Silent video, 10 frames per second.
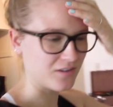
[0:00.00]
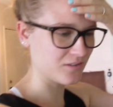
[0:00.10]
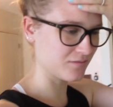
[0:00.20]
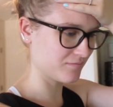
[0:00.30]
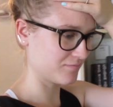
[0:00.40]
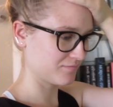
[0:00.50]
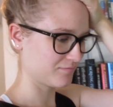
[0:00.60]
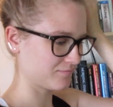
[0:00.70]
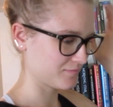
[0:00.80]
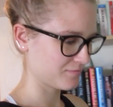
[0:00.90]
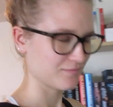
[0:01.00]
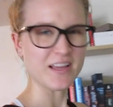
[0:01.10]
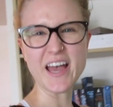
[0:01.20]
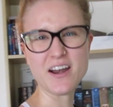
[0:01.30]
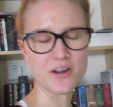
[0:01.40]
don't know.
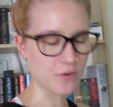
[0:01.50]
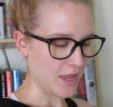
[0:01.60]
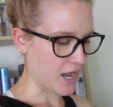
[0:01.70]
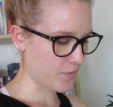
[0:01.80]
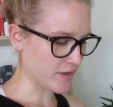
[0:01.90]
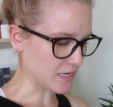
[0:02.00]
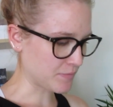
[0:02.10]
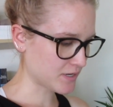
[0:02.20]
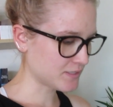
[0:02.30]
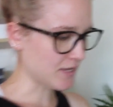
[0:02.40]
I don't know. Anyways, I'm going to